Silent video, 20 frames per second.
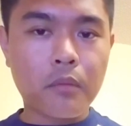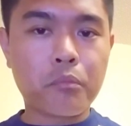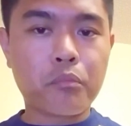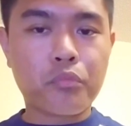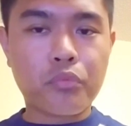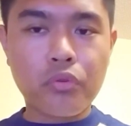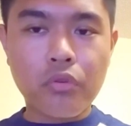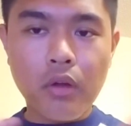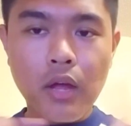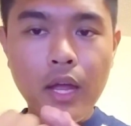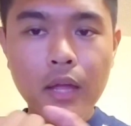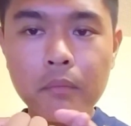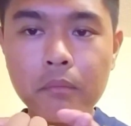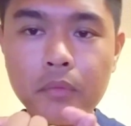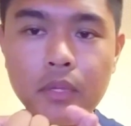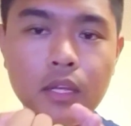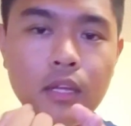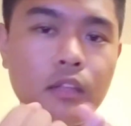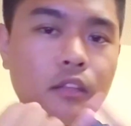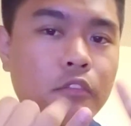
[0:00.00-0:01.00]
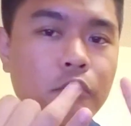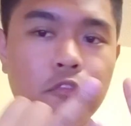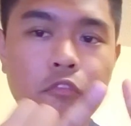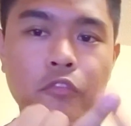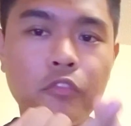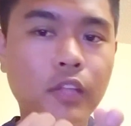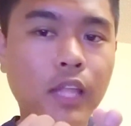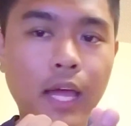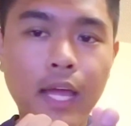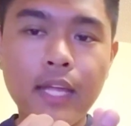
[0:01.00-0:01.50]
prime knit,
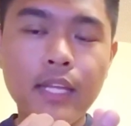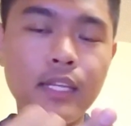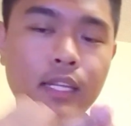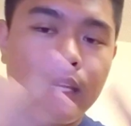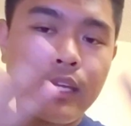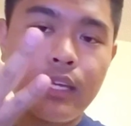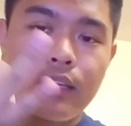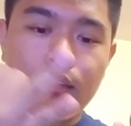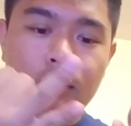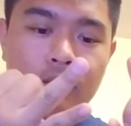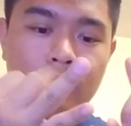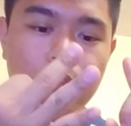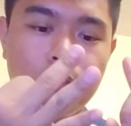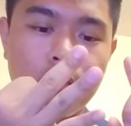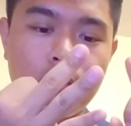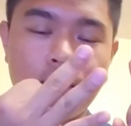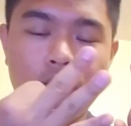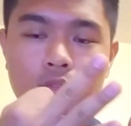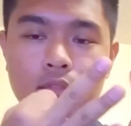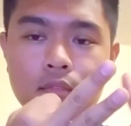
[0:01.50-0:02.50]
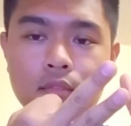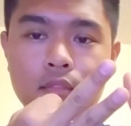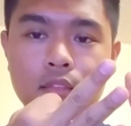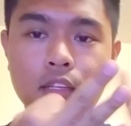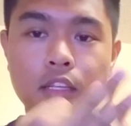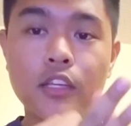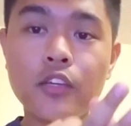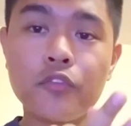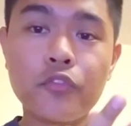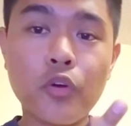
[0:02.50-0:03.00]
fly knit,
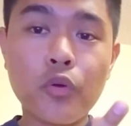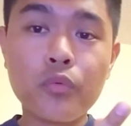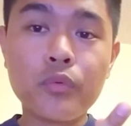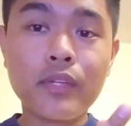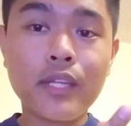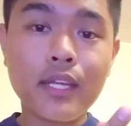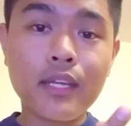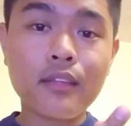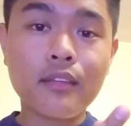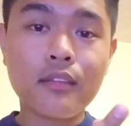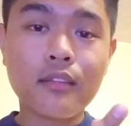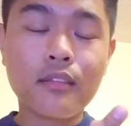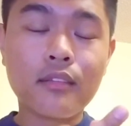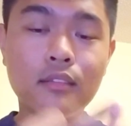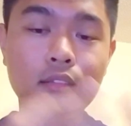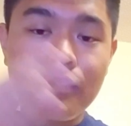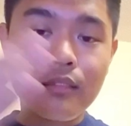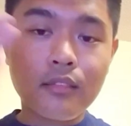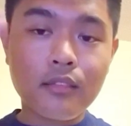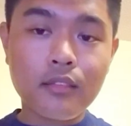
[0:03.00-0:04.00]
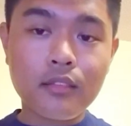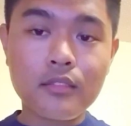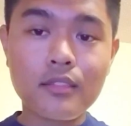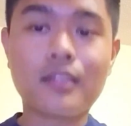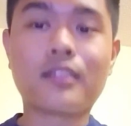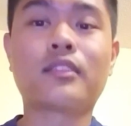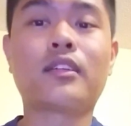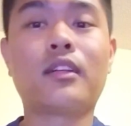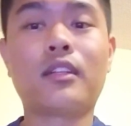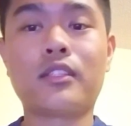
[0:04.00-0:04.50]
evo knit
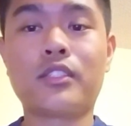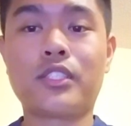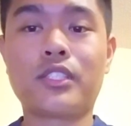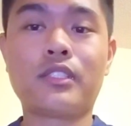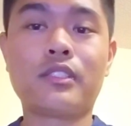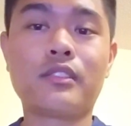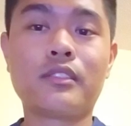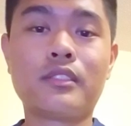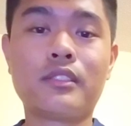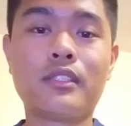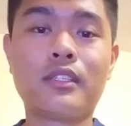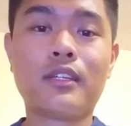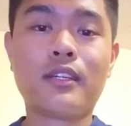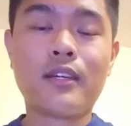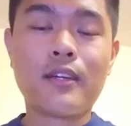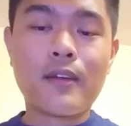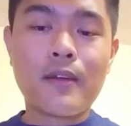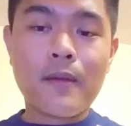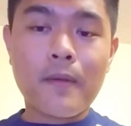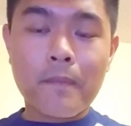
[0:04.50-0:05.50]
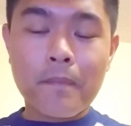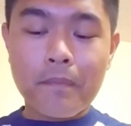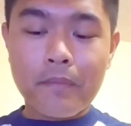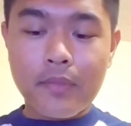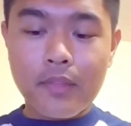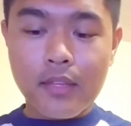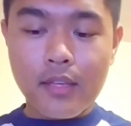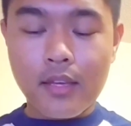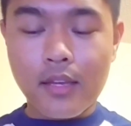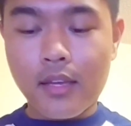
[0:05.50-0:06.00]
technology.
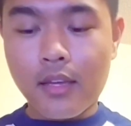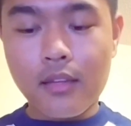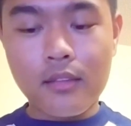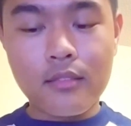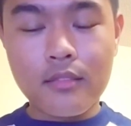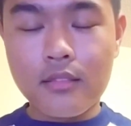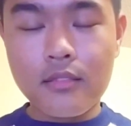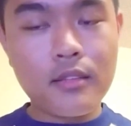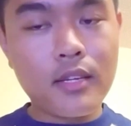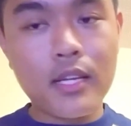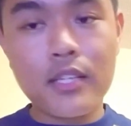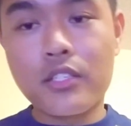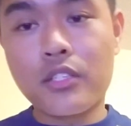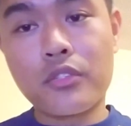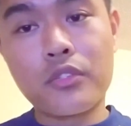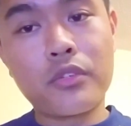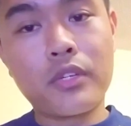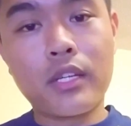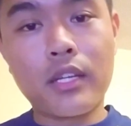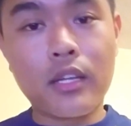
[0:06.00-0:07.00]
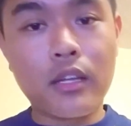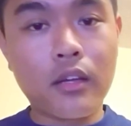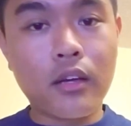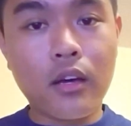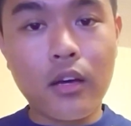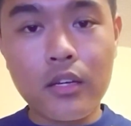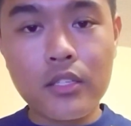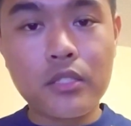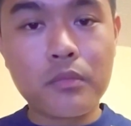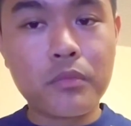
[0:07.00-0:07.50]
And you guys are doing an
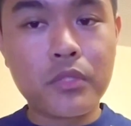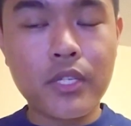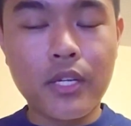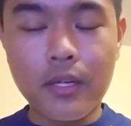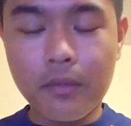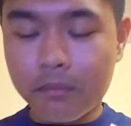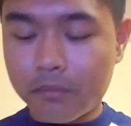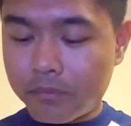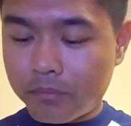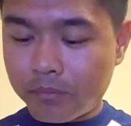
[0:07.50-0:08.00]
awesome job